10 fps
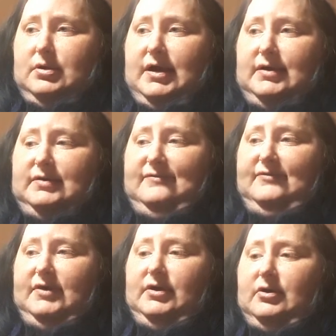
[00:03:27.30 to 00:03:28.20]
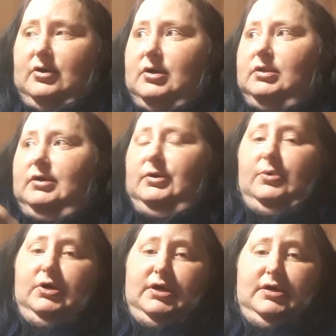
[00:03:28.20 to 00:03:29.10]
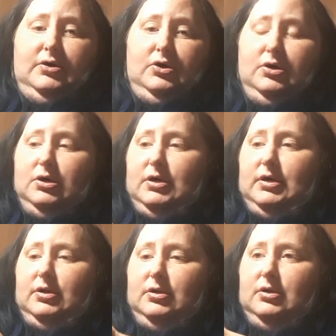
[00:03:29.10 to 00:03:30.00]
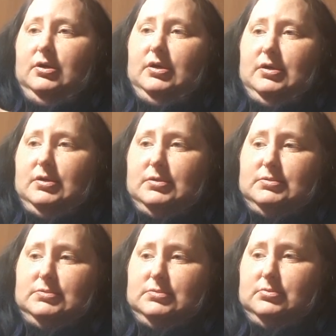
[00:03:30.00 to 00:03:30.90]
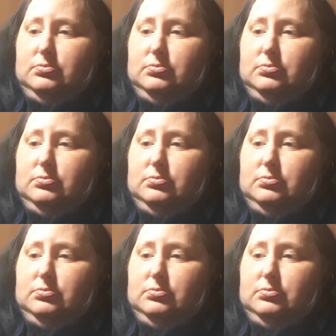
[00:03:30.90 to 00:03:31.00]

actively currently working on is,